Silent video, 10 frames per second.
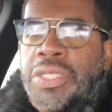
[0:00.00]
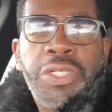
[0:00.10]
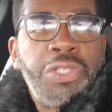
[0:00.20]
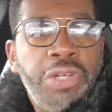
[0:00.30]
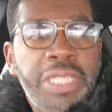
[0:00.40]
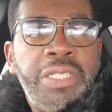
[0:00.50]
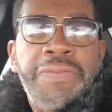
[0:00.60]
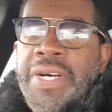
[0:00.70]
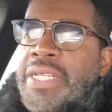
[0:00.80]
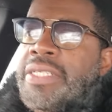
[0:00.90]
the trust
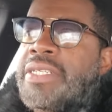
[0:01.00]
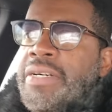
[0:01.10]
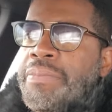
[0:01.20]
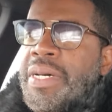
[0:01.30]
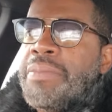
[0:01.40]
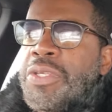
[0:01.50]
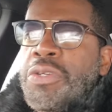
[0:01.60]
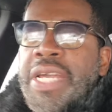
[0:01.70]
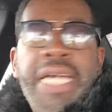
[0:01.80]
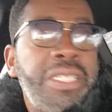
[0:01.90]
fund,
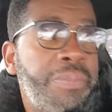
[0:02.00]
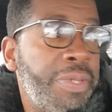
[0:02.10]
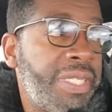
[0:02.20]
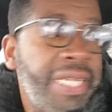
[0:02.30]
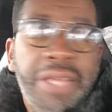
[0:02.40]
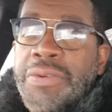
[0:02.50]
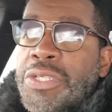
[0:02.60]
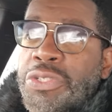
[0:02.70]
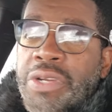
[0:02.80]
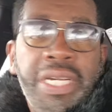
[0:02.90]
you guys could put together a
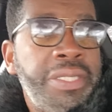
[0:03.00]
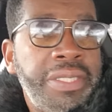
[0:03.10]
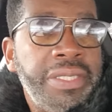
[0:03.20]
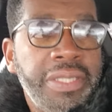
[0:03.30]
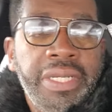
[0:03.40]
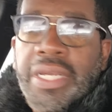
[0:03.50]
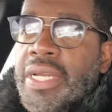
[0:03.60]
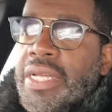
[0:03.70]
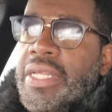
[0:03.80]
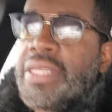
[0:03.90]
trust
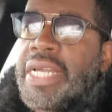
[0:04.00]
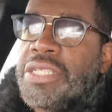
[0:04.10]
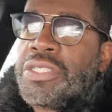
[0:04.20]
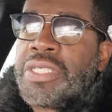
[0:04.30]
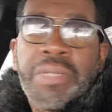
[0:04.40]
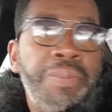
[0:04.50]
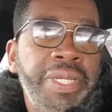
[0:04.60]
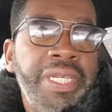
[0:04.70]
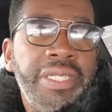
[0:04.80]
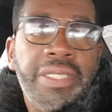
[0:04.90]
that
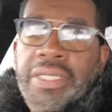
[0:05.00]
simply,